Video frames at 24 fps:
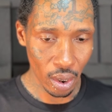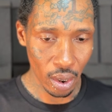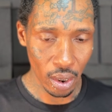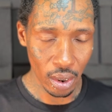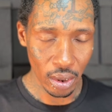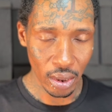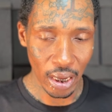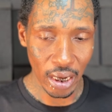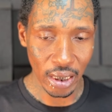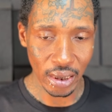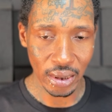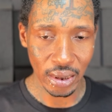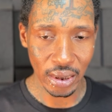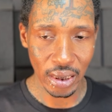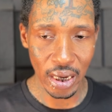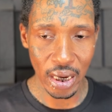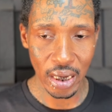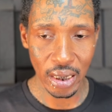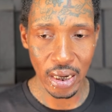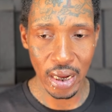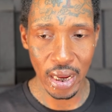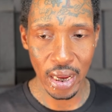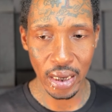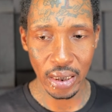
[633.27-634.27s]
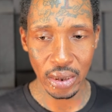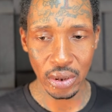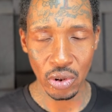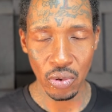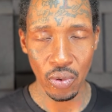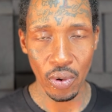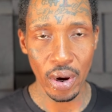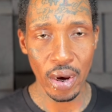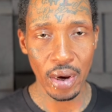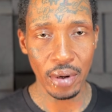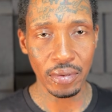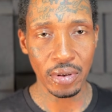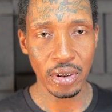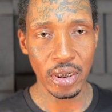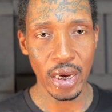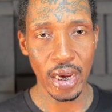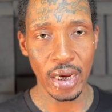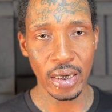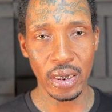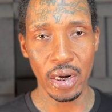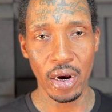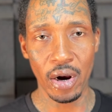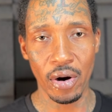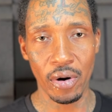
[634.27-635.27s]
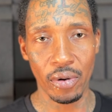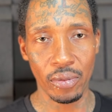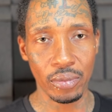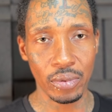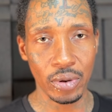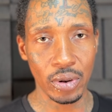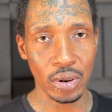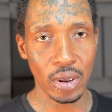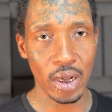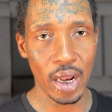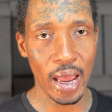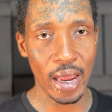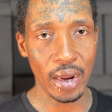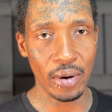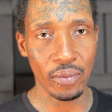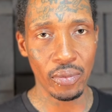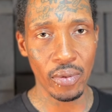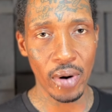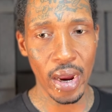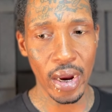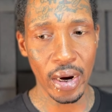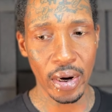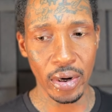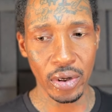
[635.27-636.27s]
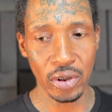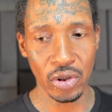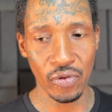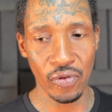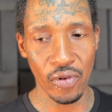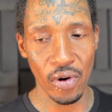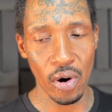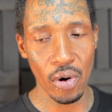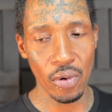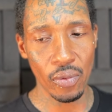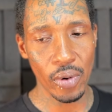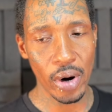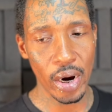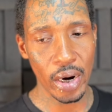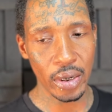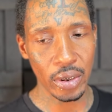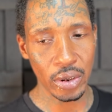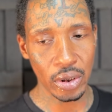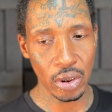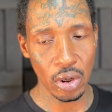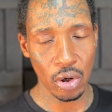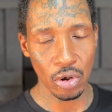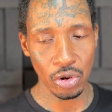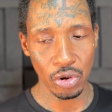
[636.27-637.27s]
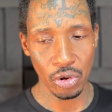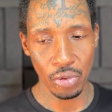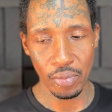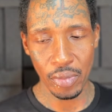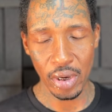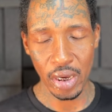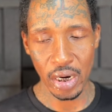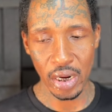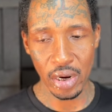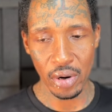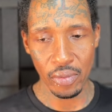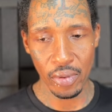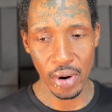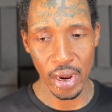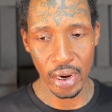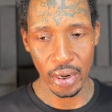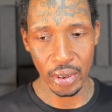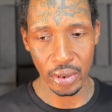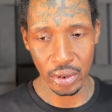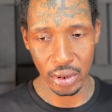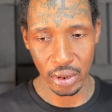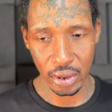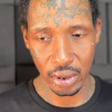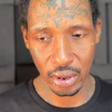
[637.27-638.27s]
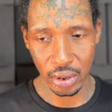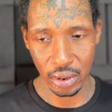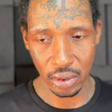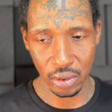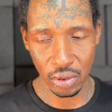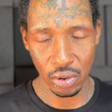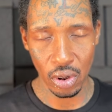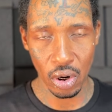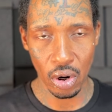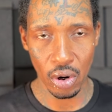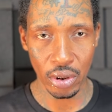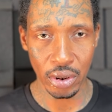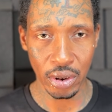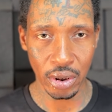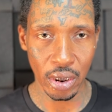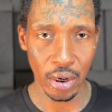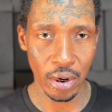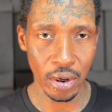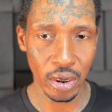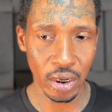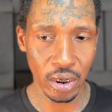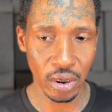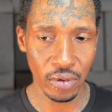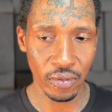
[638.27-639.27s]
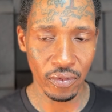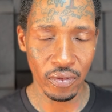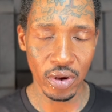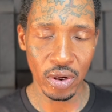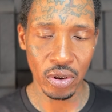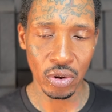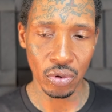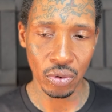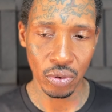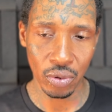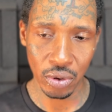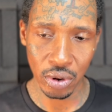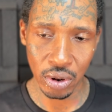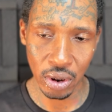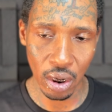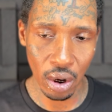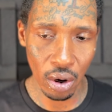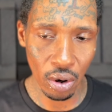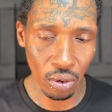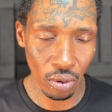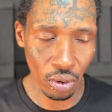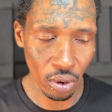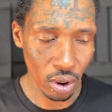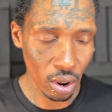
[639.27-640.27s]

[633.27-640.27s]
they said that 12 checked her, like, records, phone records, social media records, you know, a certain individual. So